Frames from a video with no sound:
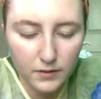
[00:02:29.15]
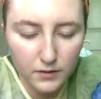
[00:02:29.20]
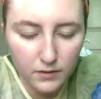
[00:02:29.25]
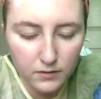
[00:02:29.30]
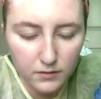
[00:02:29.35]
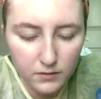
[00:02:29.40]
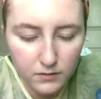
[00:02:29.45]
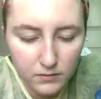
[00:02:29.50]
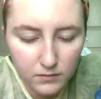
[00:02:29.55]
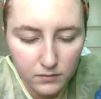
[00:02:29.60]

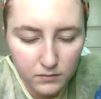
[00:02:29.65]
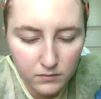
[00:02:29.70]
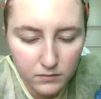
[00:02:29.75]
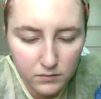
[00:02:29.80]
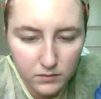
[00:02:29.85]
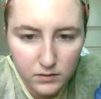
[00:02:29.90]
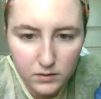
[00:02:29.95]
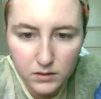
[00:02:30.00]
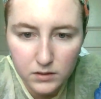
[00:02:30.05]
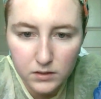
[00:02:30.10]

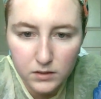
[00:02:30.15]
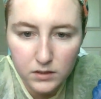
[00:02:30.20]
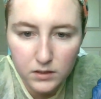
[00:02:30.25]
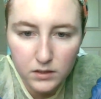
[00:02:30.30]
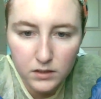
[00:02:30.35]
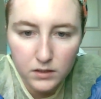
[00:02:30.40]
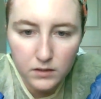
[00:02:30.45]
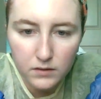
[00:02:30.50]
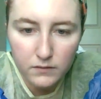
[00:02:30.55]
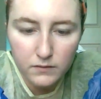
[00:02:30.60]

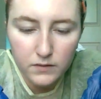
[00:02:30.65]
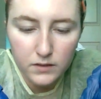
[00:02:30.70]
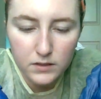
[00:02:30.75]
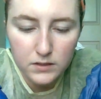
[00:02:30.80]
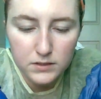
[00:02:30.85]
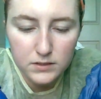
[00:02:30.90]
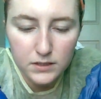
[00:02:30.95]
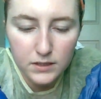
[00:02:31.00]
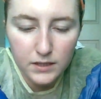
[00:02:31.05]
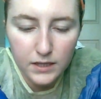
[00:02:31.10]
You can
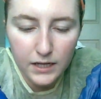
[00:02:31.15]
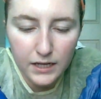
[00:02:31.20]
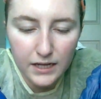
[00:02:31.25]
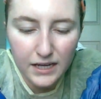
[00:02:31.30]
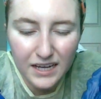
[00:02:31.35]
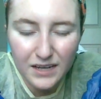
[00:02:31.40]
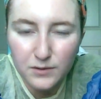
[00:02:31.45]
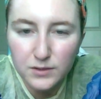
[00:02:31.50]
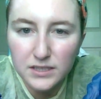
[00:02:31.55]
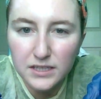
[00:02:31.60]
see that.
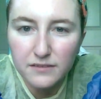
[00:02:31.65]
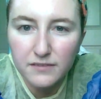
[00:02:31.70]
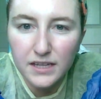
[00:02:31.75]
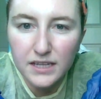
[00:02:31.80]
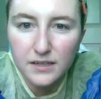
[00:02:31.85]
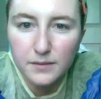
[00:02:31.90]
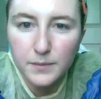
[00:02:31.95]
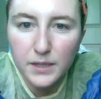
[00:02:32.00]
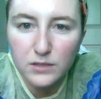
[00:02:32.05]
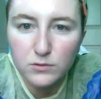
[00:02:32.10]
I would give
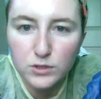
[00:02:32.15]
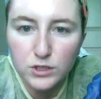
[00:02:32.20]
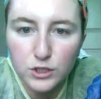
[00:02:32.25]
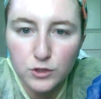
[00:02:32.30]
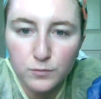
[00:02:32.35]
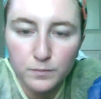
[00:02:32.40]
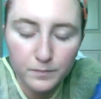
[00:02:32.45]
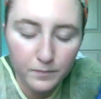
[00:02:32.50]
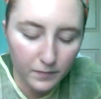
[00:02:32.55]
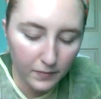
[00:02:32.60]
that about
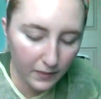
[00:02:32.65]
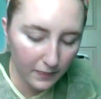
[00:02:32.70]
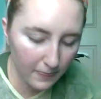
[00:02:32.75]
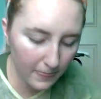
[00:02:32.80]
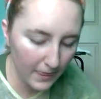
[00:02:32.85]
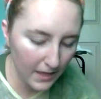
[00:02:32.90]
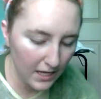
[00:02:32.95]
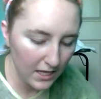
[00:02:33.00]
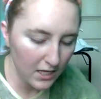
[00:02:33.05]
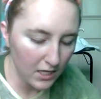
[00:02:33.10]
2.
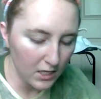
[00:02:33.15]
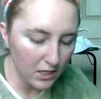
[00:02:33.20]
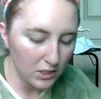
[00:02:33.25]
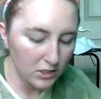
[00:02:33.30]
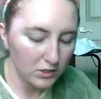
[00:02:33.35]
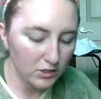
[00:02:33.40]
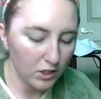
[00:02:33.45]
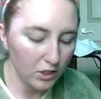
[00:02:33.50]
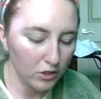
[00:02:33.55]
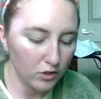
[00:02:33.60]

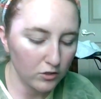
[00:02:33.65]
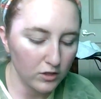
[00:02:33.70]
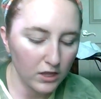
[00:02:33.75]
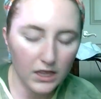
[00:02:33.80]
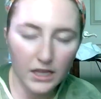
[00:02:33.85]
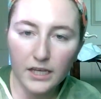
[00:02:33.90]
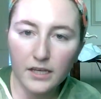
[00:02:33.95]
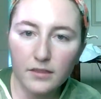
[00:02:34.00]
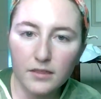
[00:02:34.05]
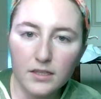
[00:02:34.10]
So the
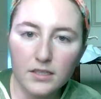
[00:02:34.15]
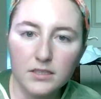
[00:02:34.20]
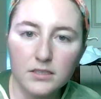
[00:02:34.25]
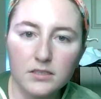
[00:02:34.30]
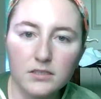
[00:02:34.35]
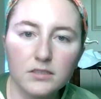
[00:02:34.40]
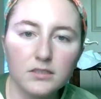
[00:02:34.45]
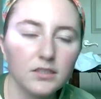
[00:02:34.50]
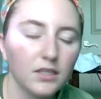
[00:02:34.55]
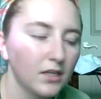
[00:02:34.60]
length
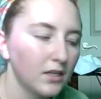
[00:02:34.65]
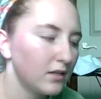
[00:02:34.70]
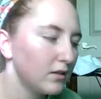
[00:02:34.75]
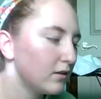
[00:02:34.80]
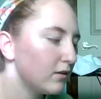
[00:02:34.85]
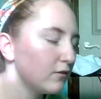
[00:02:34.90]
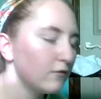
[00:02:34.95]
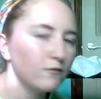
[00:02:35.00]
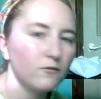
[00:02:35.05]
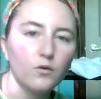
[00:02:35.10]
is
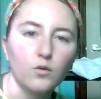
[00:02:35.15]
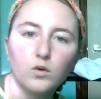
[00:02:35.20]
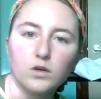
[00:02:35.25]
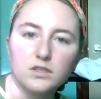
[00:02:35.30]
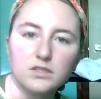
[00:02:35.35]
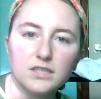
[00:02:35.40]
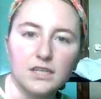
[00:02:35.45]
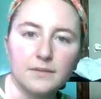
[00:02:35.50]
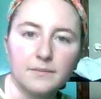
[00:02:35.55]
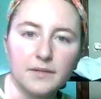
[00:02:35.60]
4
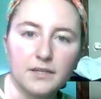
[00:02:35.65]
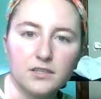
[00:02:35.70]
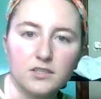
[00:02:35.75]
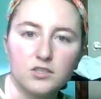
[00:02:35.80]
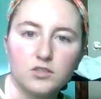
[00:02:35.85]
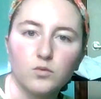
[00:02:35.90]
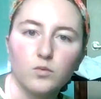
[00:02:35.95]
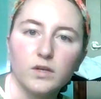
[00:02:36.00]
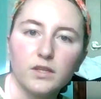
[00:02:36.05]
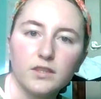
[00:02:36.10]

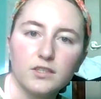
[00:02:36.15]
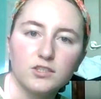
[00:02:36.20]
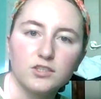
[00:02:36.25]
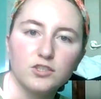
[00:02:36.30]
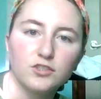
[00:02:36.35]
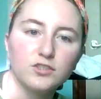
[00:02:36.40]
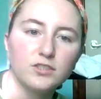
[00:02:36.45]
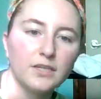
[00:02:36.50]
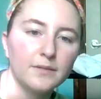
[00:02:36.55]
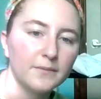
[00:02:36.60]
centimeters, the width is
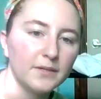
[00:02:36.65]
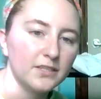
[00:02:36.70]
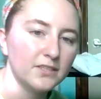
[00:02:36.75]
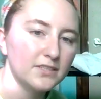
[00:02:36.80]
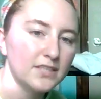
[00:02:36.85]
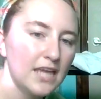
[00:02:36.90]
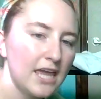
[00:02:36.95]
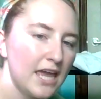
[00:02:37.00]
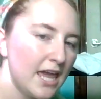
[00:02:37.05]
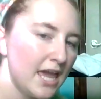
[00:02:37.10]
2
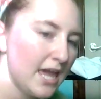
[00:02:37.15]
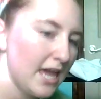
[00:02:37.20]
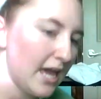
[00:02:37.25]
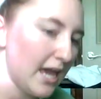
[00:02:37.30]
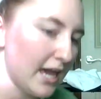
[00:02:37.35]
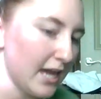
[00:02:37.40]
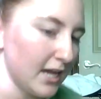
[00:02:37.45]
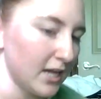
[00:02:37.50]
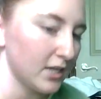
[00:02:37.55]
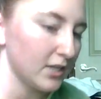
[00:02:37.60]
centimeters,
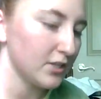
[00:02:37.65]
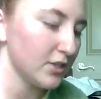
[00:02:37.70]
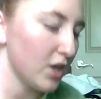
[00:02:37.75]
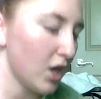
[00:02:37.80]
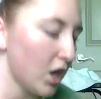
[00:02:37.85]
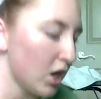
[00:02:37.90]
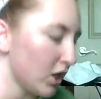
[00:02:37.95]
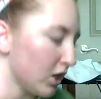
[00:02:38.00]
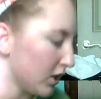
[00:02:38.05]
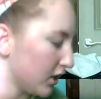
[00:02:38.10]
and
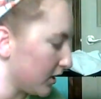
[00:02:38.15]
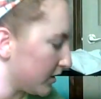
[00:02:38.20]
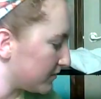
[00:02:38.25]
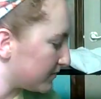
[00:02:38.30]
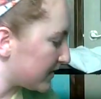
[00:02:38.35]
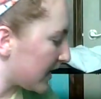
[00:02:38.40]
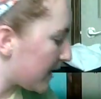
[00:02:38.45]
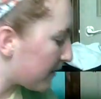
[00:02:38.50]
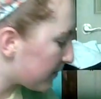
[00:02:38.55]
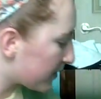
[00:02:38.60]
our
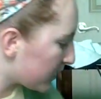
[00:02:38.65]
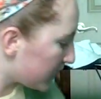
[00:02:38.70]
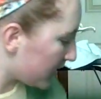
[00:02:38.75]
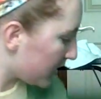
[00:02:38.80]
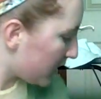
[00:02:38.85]
depth,